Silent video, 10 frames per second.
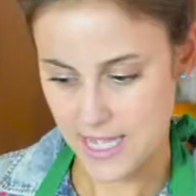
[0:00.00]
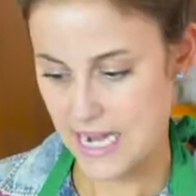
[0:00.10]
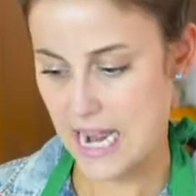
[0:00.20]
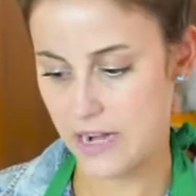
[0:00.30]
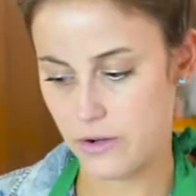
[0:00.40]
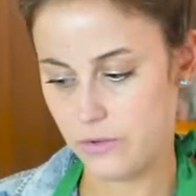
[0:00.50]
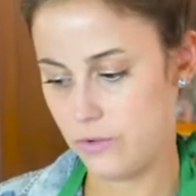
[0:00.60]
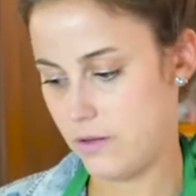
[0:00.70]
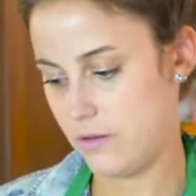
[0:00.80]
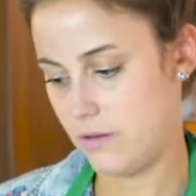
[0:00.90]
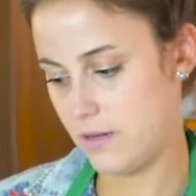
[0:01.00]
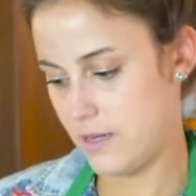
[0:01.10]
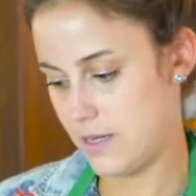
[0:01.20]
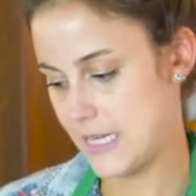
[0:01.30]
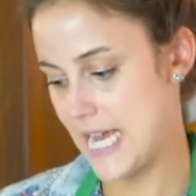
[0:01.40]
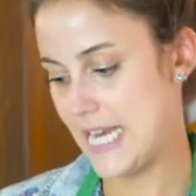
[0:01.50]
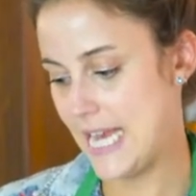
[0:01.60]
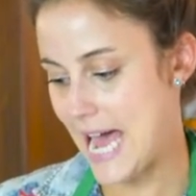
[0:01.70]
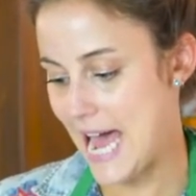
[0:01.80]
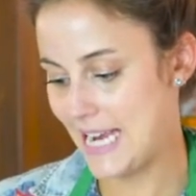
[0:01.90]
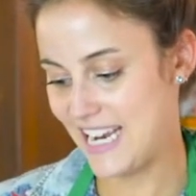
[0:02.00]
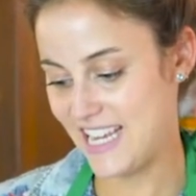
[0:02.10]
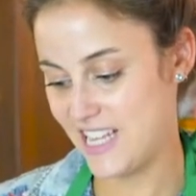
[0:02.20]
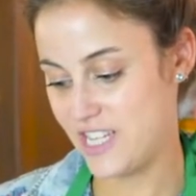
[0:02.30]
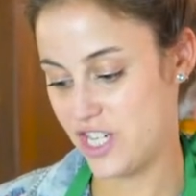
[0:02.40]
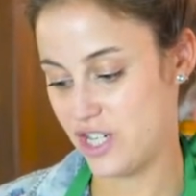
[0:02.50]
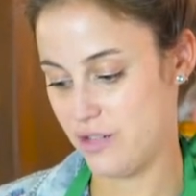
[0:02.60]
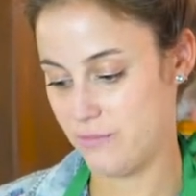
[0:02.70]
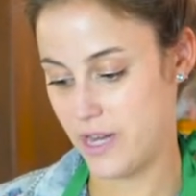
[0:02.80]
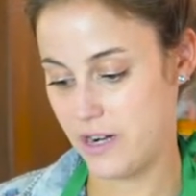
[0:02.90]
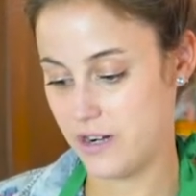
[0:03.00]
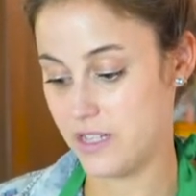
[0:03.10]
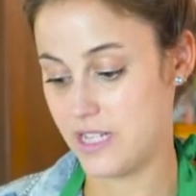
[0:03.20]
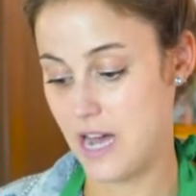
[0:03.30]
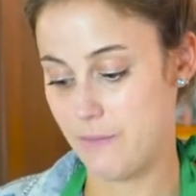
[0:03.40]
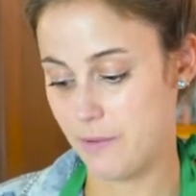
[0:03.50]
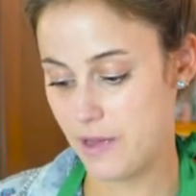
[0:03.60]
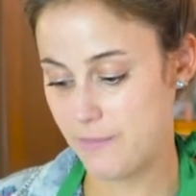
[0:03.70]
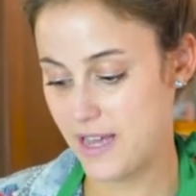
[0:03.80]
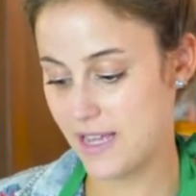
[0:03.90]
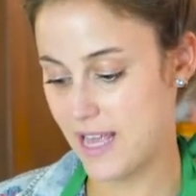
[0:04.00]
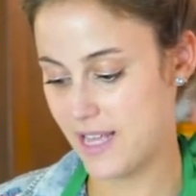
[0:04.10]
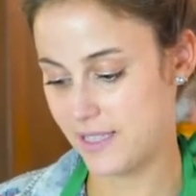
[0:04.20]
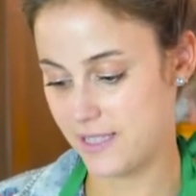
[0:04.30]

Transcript: then I don't tend to add any additional butter on top of my pancakes,